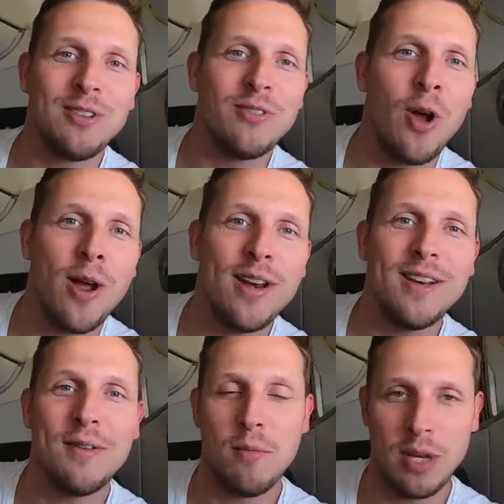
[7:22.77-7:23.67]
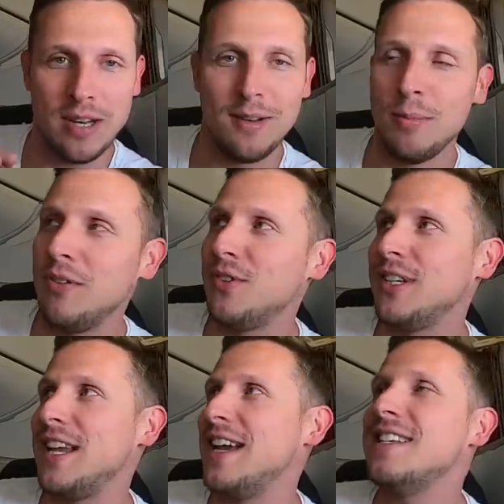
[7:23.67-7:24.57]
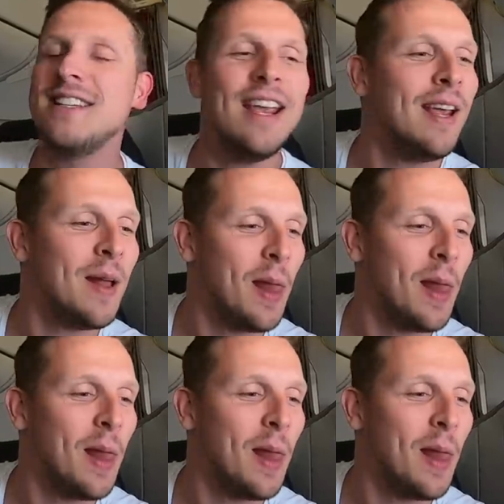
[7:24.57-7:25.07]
the Rhine. We did a little bit of a tasting.